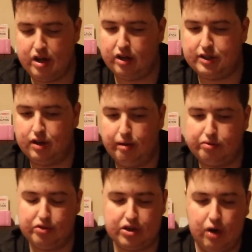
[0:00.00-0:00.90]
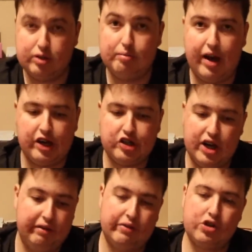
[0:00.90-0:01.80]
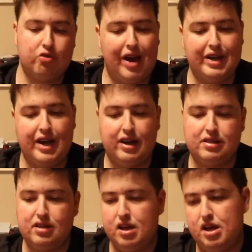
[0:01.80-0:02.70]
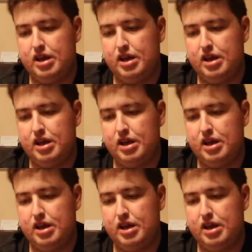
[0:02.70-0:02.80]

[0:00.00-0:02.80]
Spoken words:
Also helps versus Goes and match, and even versus grind decks.